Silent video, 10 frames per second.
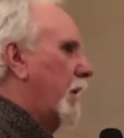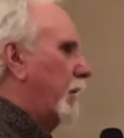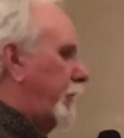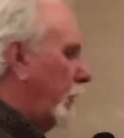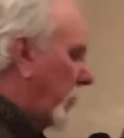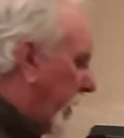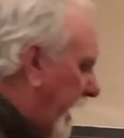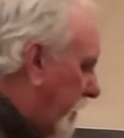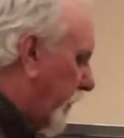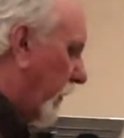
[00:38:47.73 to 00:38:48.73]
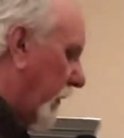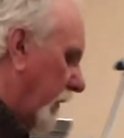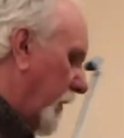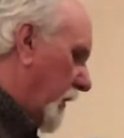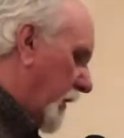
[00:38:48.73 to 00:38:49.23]
through a people
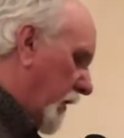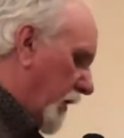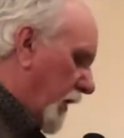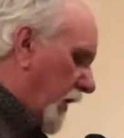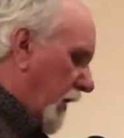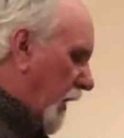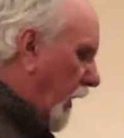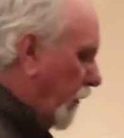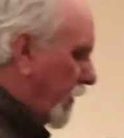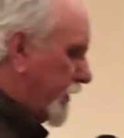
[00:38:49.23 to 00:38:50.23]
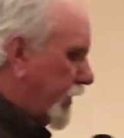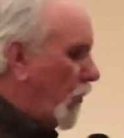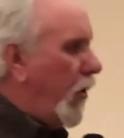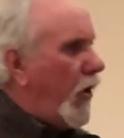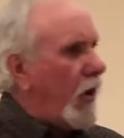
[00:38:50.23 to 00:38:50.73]
who are so
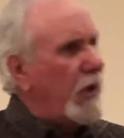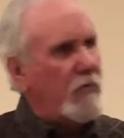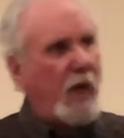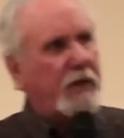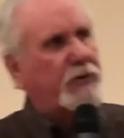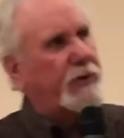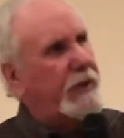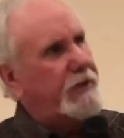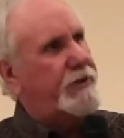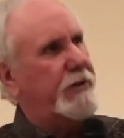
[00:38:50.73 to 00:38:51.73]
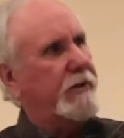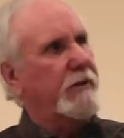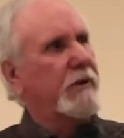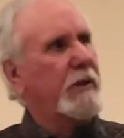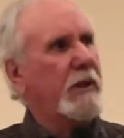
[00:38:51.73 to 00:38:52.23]
hardened by tradition
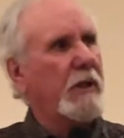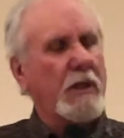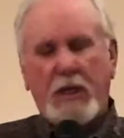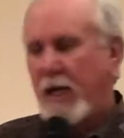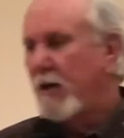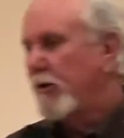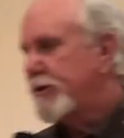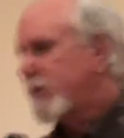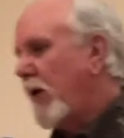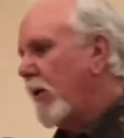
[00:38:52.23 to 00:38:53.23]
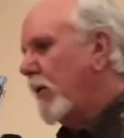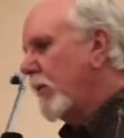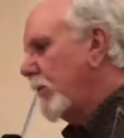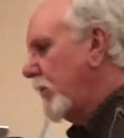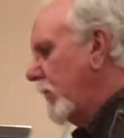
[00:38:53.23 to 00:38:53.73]
and are
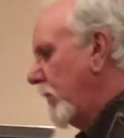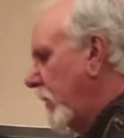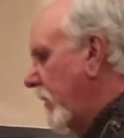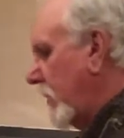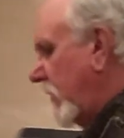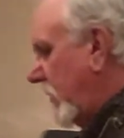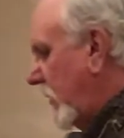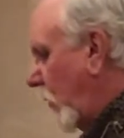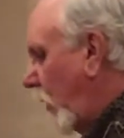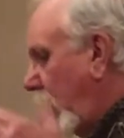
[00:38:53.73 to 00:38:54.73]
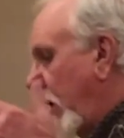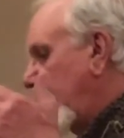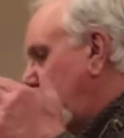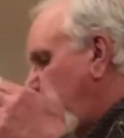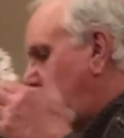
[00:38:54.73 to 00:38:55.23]
so worried
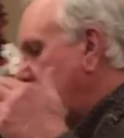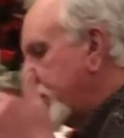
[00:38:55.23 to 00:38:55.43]
about what